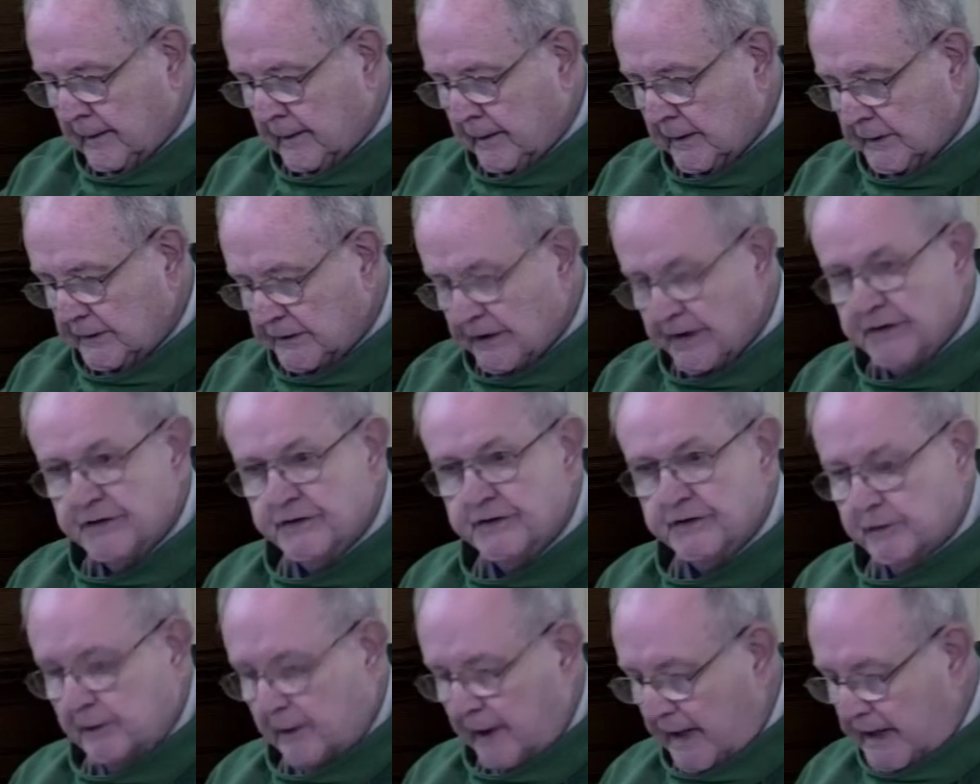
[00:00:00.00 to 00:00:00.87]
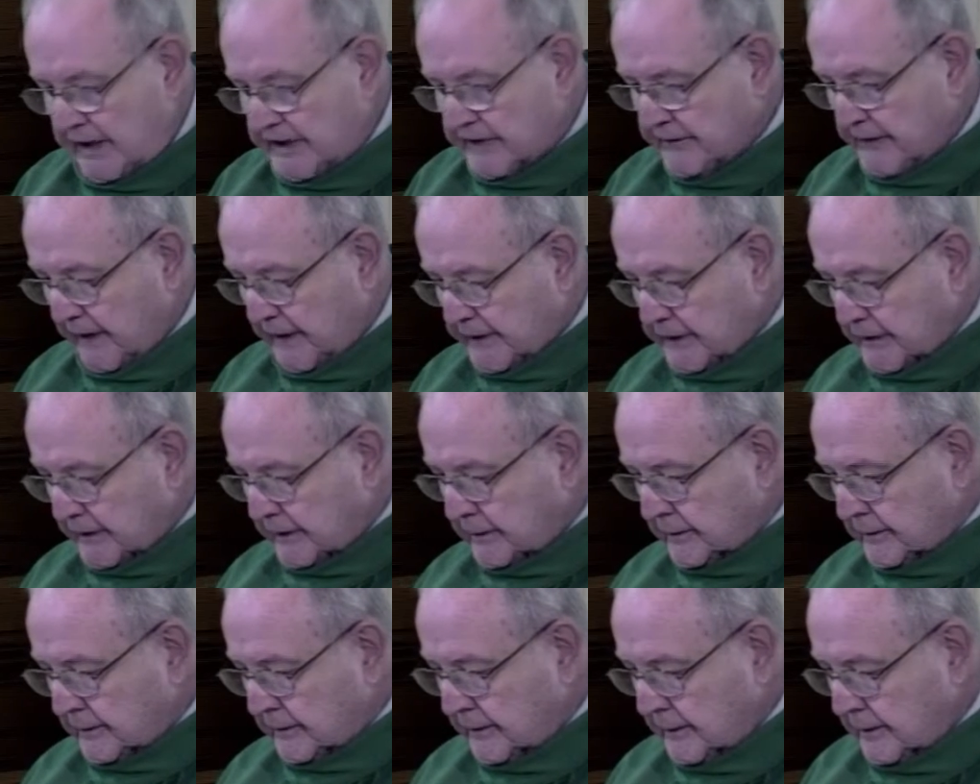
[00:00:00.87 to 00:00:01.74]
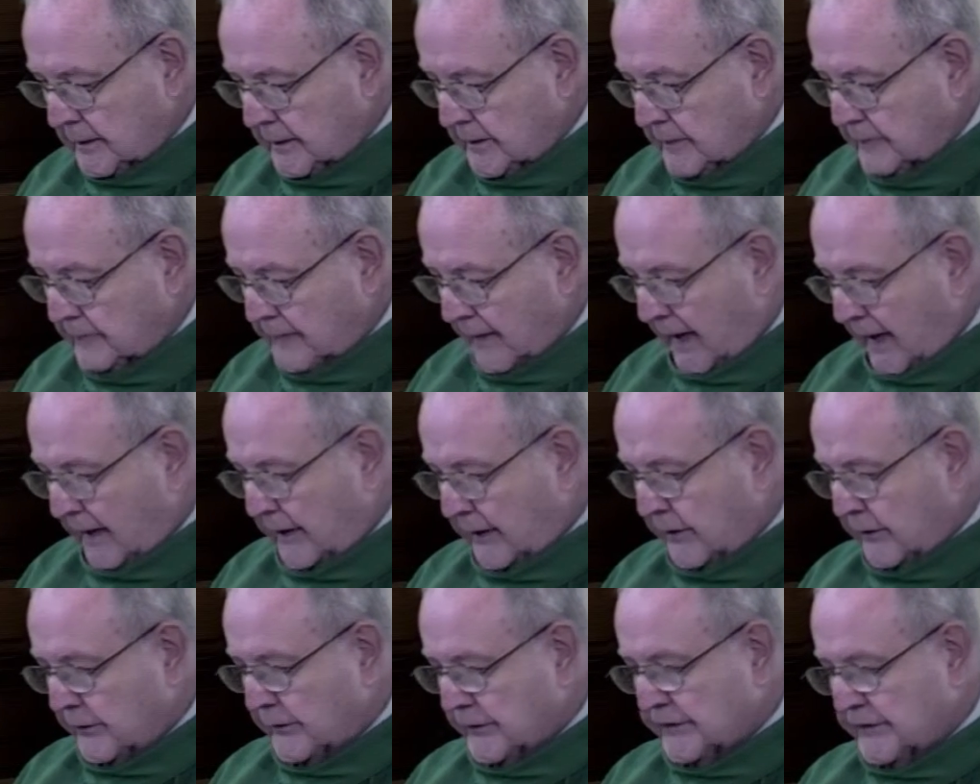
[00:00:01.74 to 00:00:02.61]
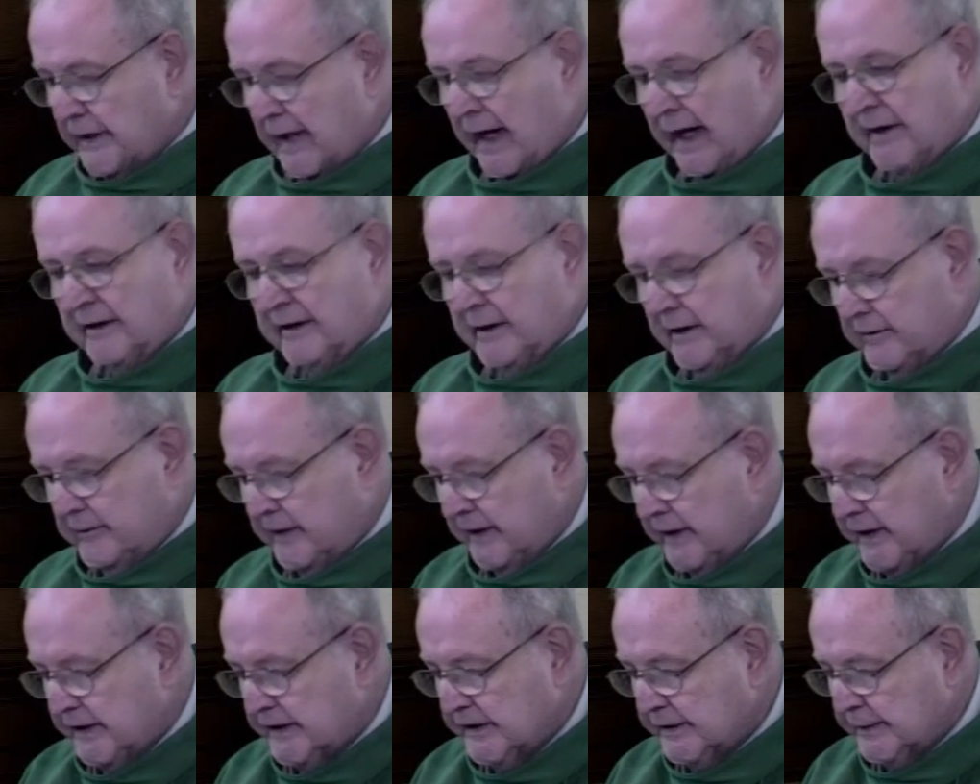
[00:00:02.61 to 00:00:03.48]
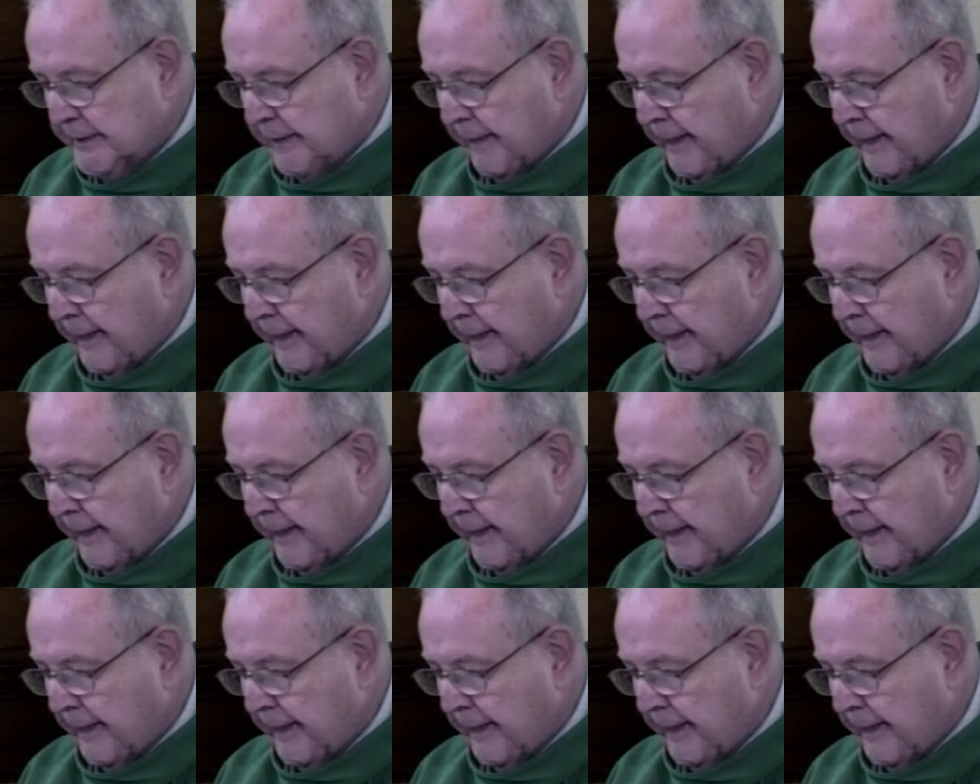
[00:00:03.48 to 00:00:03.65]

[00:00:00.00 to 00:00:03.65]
Jesus Christ's vision, values, and activities